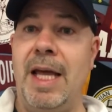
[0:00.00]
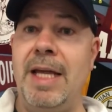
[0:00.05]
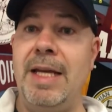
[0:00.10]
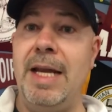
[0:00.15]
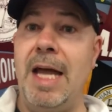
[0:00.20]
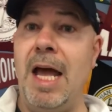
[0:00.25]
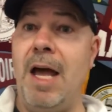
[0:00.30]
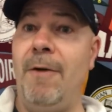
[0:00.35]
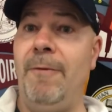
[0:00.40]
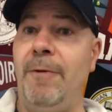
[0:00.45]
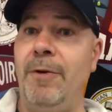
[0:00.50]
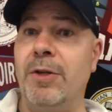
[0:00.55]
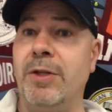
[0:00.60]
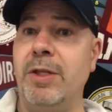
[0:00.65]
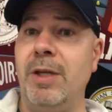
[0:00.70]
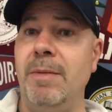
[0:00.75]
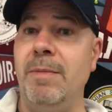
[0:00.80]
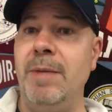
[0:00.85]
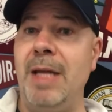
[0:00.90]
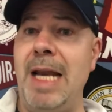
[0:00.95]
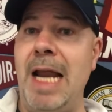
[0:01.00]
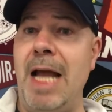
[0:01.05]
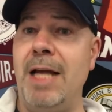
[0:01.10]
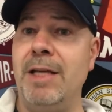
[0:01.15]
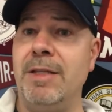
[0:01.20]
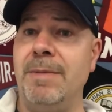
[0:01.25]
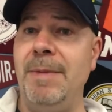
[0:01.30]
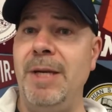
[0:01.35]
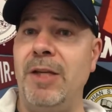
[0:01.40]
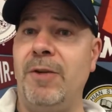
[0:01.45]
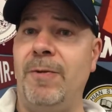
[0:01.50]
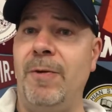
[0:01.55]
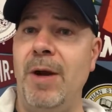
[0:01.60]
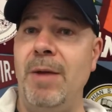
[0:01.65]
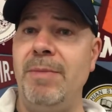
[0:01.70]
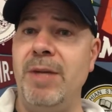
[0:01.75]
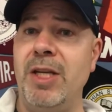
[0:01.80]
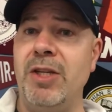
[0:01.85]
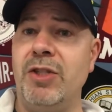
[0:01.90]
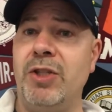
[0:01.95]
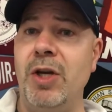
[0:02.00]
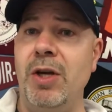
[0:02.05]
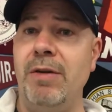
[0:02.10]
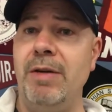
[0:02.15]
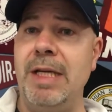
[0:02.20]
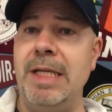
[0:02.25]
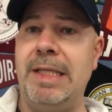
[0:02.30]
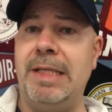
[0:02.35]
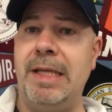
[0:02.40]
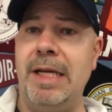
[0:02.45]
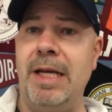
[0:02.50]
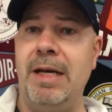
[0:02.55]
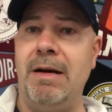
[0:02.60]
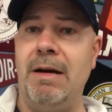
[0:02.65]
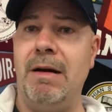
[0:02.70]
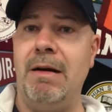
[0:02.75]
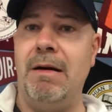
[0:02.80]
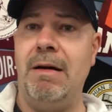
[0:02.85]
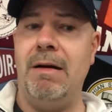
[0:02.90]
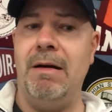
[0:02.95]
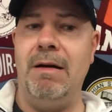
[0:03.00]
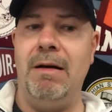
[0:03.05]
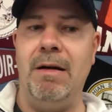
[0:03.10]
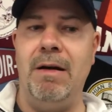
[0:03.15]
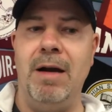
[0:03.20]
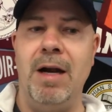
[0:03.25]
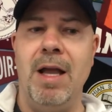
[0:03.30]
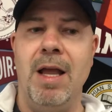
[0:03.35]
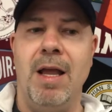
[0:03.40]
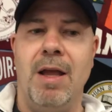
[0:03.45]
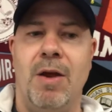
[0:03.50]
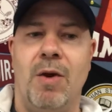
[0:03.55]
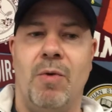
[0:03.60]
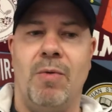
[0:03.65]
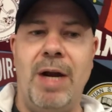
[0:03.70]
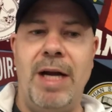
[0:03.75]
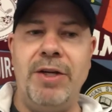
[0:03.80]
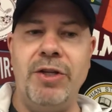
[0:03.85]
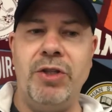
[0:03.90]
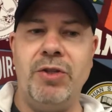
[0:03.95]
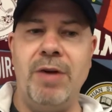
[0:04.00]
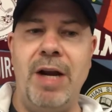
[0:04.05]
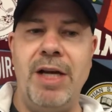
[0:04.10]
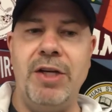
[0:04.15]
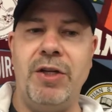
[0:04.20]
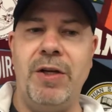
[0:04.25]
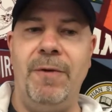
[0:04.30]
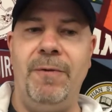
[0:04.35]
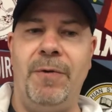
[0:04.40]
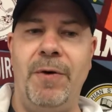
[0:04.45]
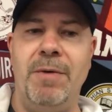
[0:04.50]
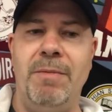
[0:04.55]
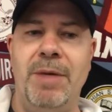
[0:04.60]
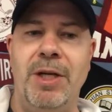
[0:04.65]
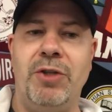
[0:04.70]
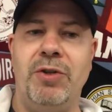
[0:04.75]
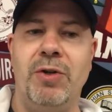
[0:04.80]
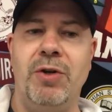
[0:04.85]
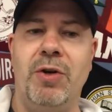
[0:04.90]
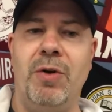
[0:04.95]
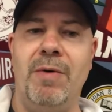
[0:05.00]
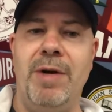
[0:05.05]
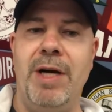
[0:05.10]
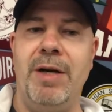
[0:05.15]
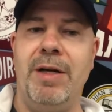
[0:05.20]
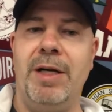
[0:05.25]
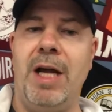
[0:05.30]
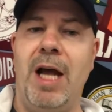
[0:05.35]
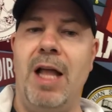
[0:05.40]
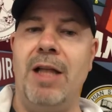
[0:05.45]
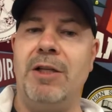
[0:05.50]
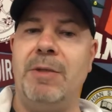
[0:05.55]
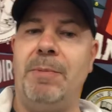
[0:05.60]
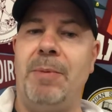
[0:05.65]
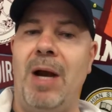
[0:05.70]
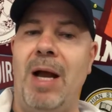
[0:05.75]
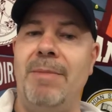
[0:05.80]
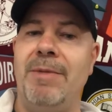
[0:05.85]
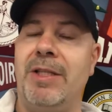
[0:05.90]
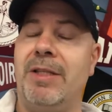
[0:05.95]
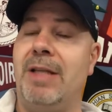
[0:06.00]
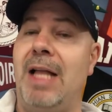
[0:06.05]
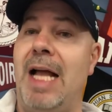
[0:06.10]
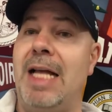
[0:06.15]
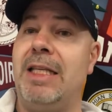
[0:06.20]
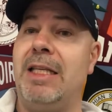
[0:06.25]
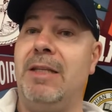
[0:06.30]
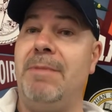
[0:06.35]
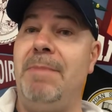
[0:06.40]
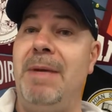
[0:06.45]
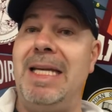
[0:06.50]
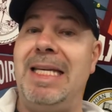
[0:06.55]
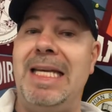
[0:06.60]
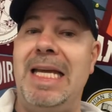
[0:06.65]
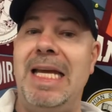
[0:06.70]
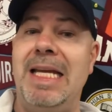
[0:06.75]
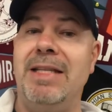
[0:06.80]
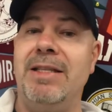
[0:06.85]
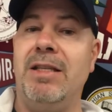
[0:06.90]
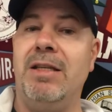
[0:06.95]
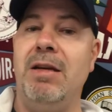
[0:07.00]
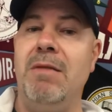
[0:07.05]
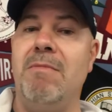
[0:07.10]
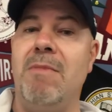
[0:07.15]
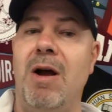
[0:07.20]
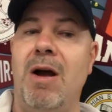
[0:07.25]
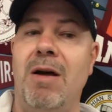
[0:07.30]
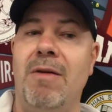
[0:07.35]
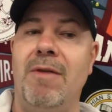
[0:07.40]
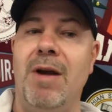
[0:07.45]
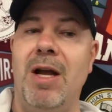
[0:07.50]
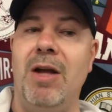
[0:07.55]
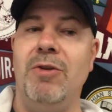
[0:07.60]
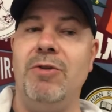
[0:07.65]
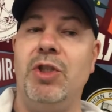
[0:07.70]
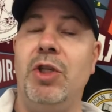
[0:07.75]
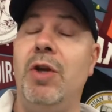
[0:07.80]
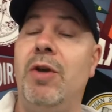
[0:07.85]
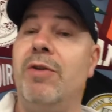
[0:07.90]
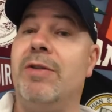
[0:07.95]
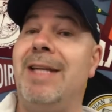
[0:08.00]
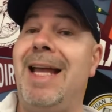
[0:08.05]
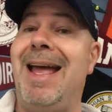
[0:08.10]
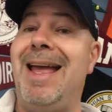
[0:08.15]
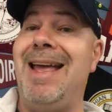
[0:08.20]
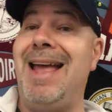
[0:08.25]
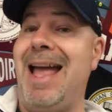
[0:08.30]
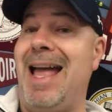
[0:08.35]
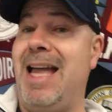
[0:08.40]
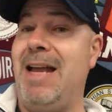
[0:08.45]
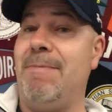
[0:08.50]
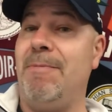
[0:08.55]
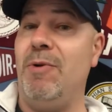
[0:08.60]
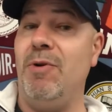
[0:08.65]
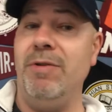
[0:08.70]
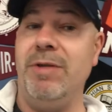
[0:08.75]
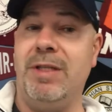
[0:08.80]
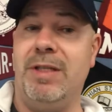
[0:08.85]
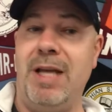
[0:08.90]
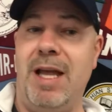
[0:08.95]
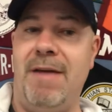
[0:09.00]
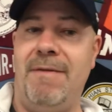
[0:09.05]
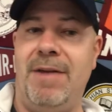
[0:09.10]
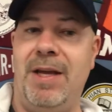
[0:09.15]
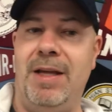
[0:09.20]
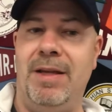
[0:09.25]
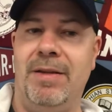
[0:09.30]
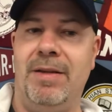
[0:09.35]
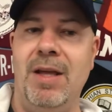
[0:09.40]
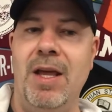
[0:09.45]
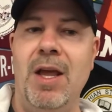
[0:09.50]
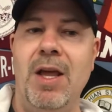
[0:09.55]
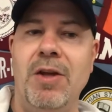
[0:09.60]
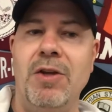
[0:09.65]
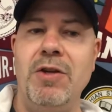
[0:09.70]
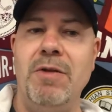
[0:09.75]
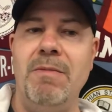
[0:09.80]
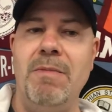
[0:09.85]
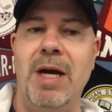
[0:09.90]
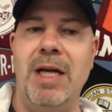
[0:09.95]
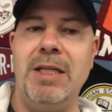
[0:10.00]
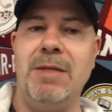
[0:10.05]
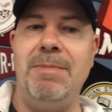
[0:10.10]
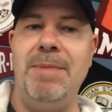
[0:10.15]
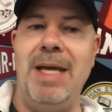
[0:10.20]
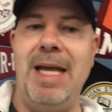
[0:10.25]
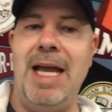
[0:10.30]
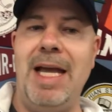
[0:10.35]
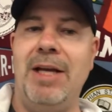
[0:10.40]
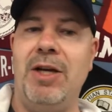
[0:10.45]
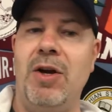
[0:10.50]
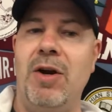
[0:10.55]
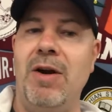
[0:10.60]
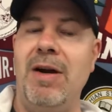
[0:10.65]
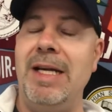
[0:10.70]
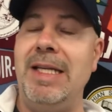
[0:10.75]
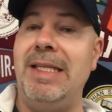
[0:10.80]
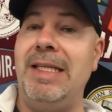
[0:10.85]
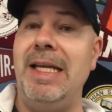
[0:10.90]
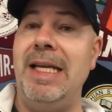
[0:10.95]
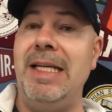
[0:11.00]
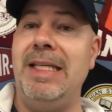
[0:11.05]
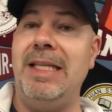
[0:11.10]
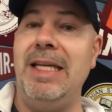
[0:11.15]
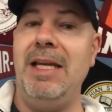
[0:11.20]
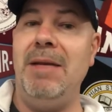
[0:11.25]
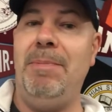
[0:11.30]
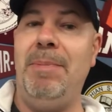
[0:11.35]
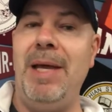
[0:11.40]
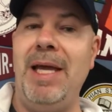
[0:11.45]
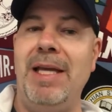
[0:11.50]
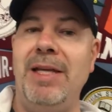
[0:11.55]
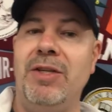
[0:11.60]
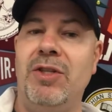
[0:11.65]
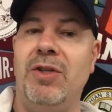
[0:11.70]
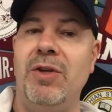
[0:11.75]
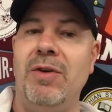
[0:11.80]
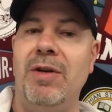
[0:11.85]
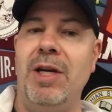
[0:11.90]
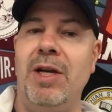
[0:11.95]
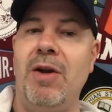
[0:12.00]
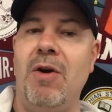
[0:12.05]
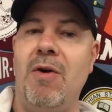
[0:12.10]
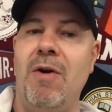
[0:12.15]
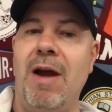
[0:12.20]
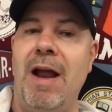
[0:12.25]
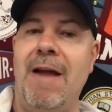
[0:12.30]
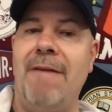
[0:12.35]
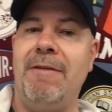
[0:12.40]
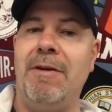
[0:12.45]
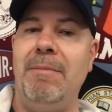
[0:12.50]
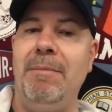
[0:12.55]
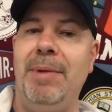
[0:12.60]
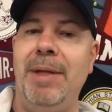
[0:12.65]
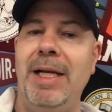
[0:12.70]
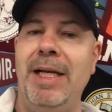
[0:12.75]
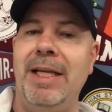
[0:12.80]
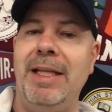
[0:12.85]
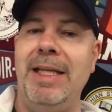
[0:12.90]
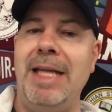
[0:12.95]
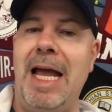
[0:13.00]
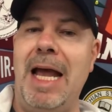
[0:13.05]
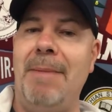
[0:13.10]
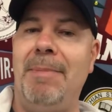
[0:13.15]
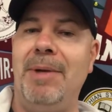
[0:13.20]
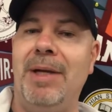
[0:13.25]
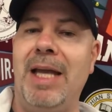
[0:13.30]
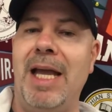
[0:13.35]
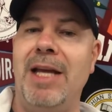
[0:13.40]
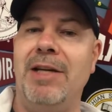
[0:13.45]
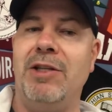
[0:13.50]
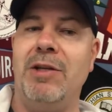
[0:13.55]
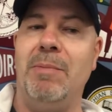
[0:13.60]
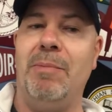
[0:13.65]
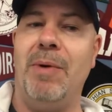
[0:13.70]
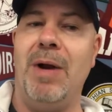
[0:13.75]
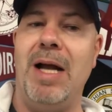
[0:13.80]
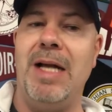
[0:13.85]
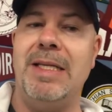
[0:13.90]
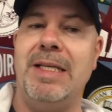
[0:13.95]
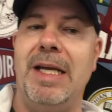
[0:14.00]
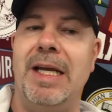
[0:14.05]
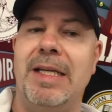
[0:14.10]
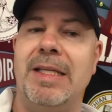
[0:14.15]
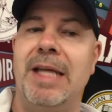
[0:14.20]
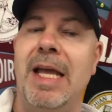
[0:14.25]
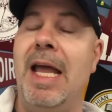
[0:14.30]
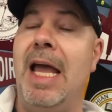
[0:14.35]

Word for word: now for some announcements from the Student Center. Registration for Mitchell Career and College Promise classes begins tomorrow, Tuesday, April 7th. You must be a current CCP student or have completed the application process